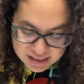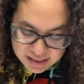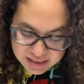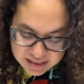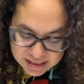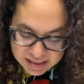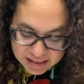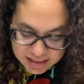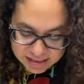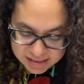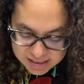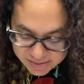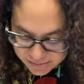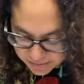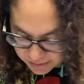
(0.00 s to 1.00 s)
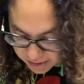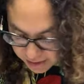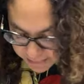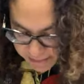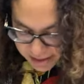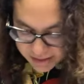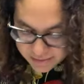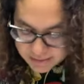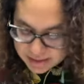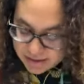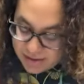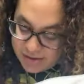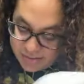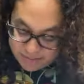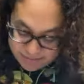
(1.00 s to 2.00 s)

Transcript: It is from, here we are,